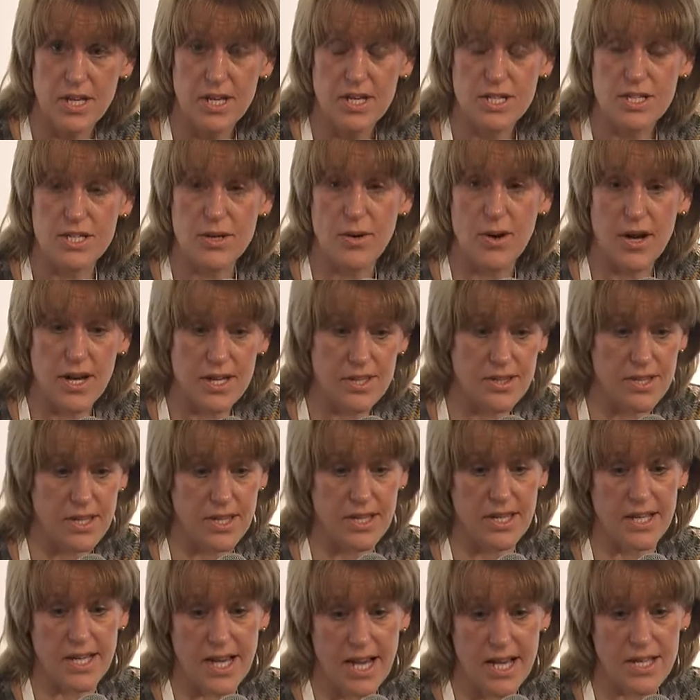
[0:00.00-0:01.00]
So I
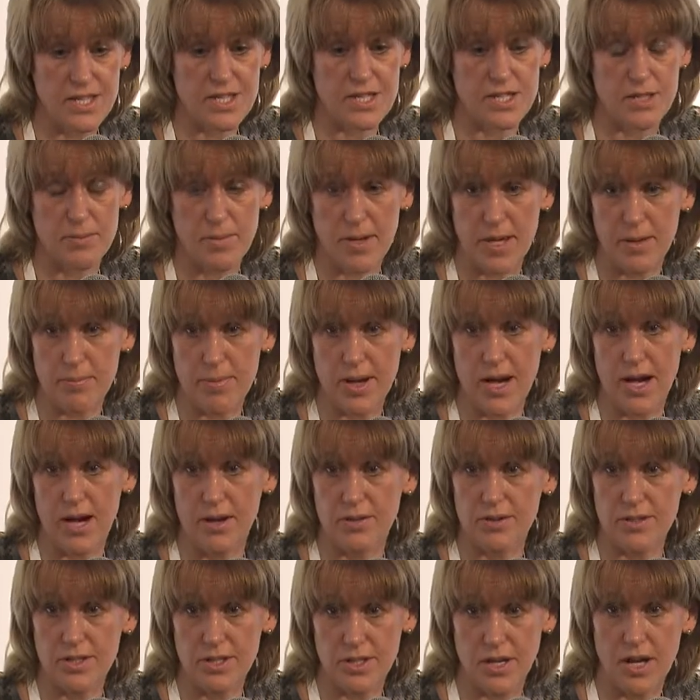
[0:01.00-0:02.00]
think it has to be
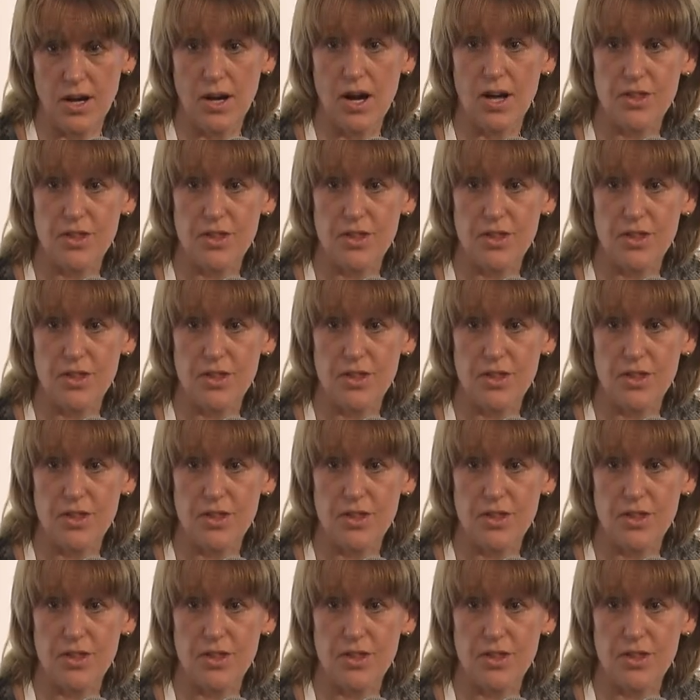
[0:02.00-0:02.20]
about, you know,